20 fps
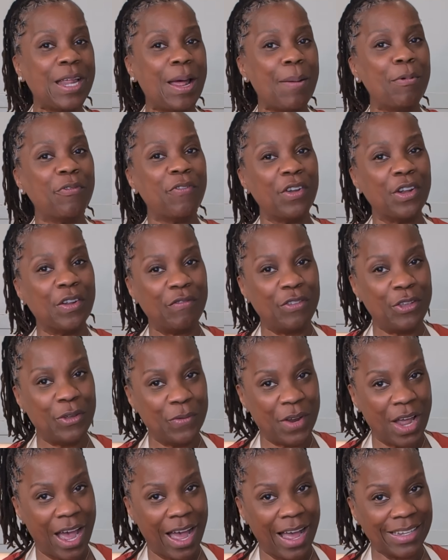time in front of
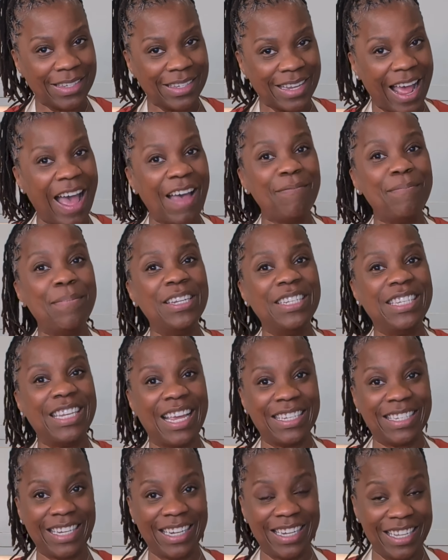you guys. I've been
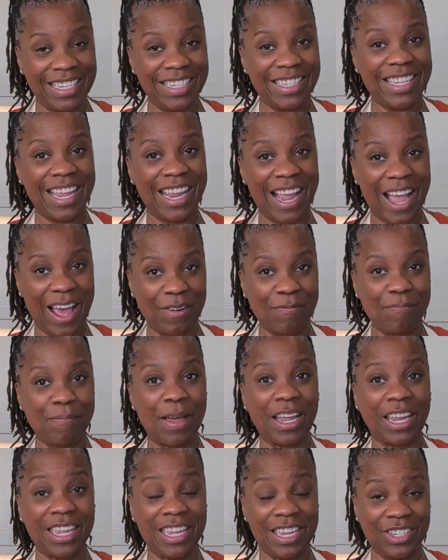testing this thing out of
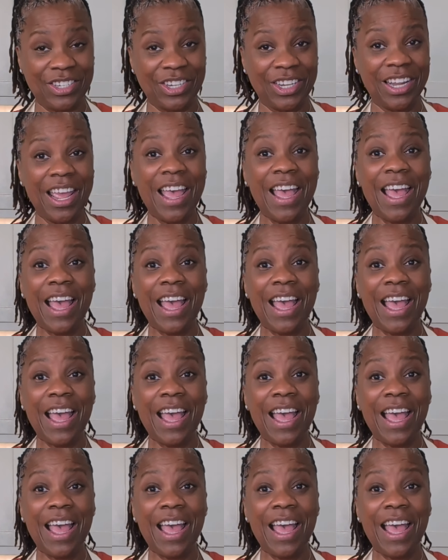my kitchen.